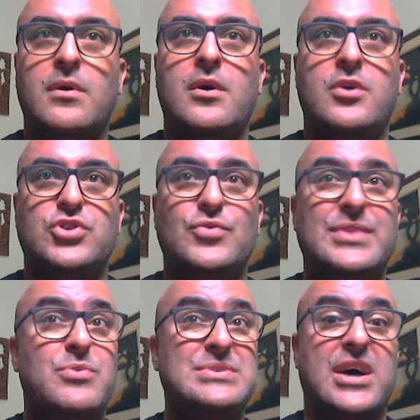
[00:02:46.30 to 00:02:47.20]
So
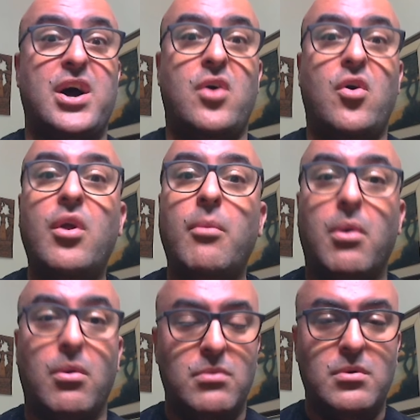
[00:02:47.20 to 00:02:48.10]
there was a
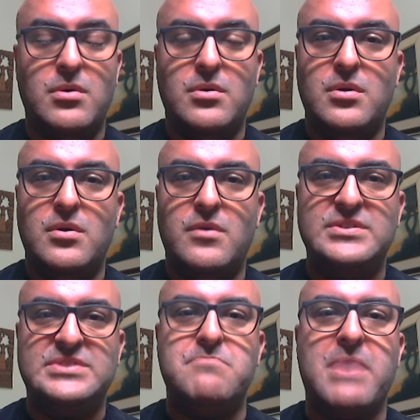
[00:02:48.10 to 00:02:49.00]
horrible
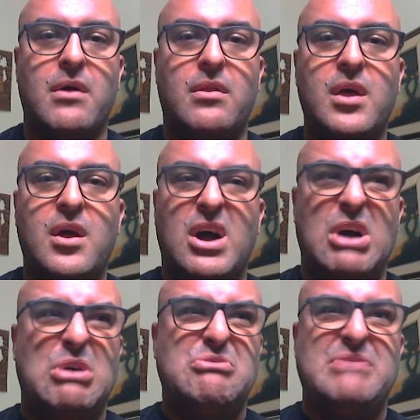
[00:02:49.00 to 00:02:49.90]
smell, a
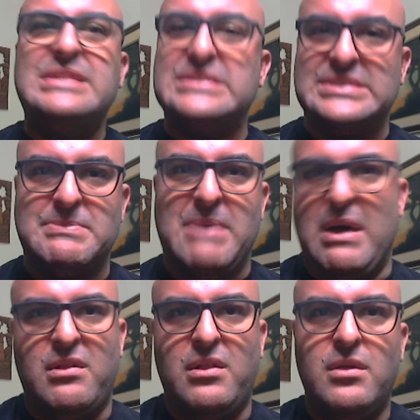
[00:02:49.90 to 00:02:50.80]
horrendous
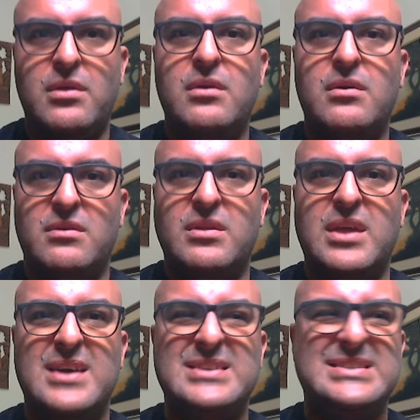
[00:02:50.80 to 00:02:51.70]
smell.
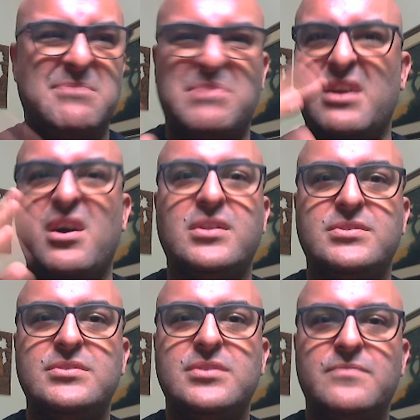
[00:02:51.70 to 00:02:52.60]
Yeah, something
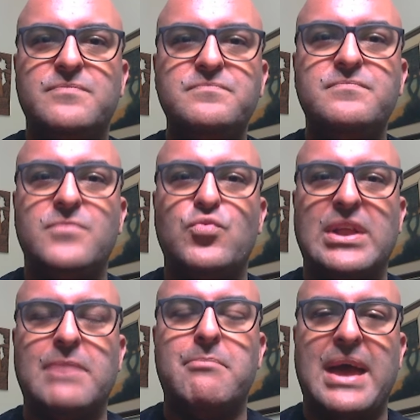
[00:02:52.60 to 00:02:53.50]
got
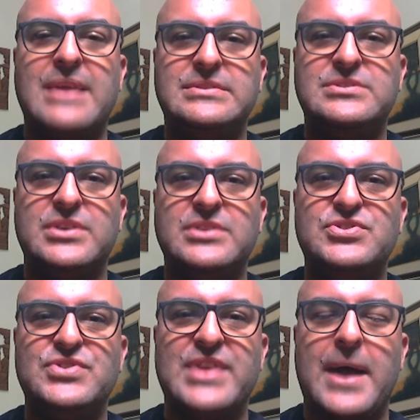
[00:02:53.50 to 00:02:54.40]
really bad
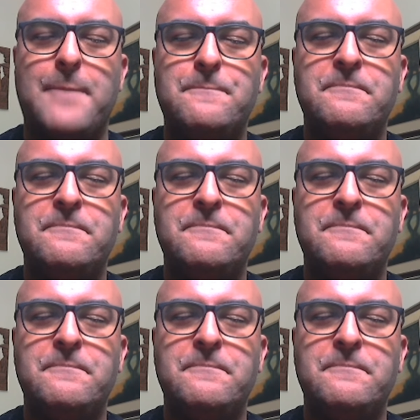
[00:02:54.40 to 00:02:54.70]
into there.